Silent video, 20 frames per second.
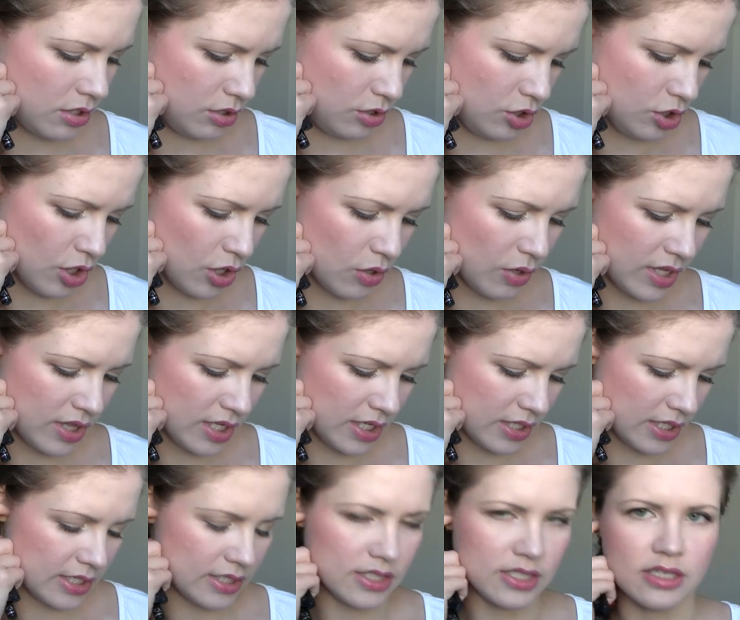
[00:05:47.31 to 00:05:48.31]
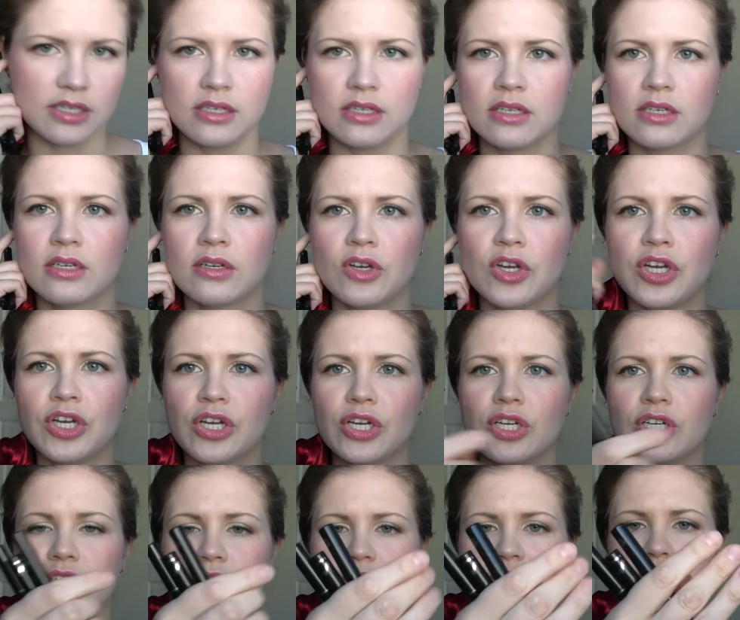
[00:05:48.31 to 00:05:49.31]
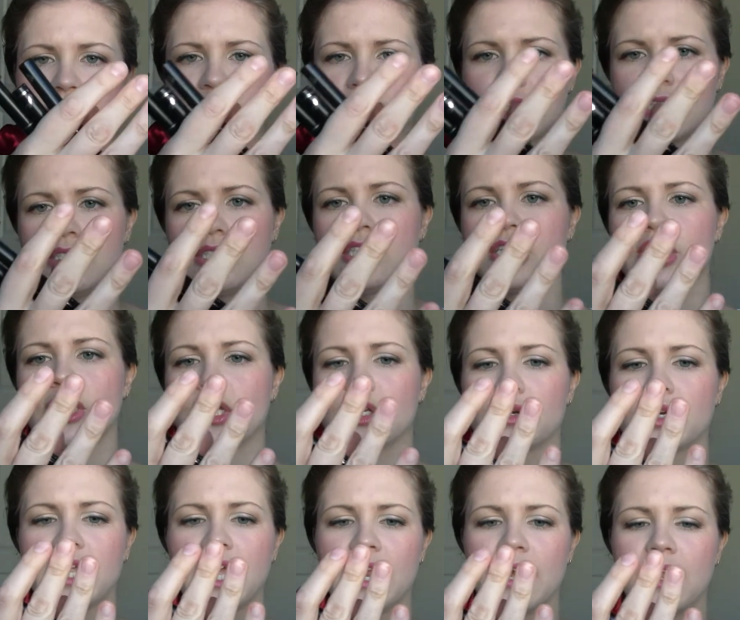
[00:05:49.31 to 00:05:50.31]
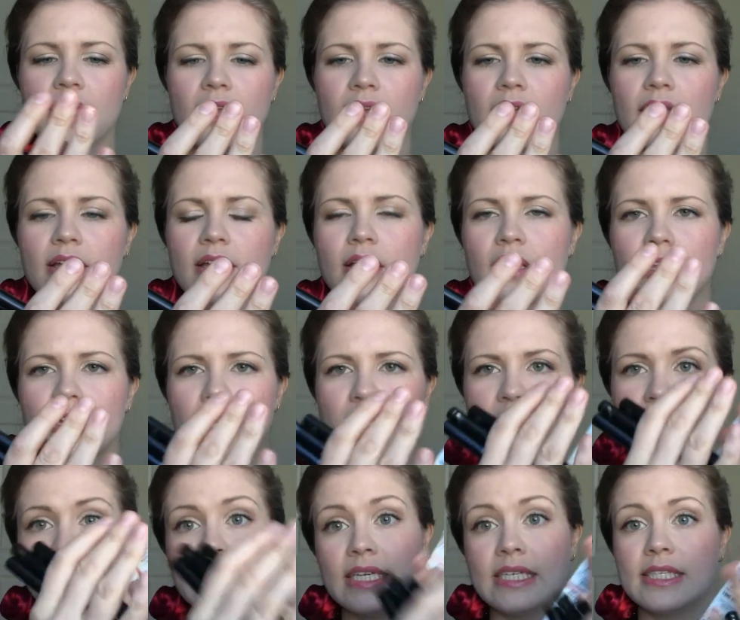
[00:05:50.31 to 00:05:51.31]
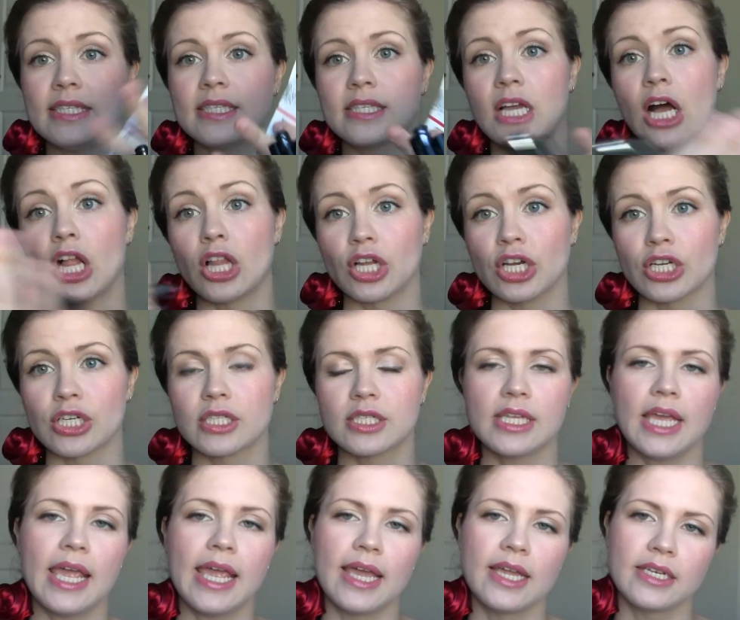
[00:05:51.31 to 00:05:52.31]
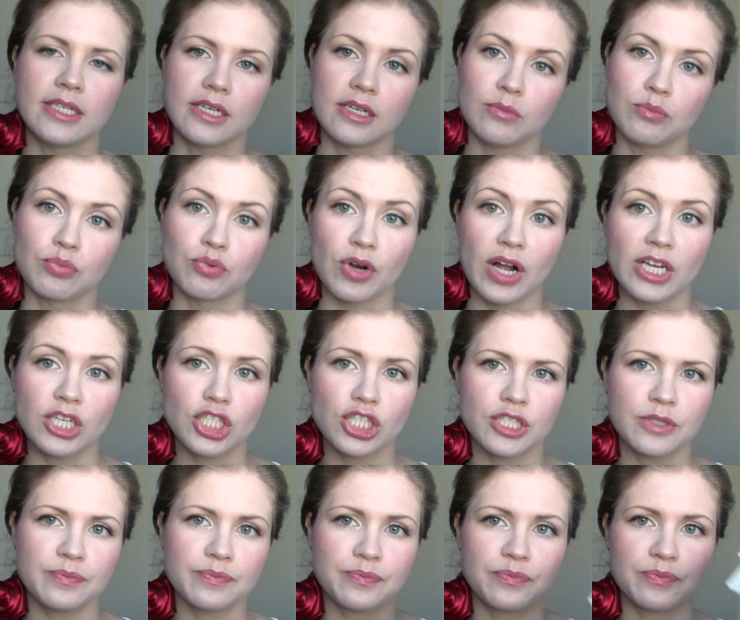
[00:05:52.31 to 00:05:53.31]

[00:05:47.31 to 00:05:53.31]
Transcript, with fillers: So I think that's a good deal considering you're getting 6 colors and a brush.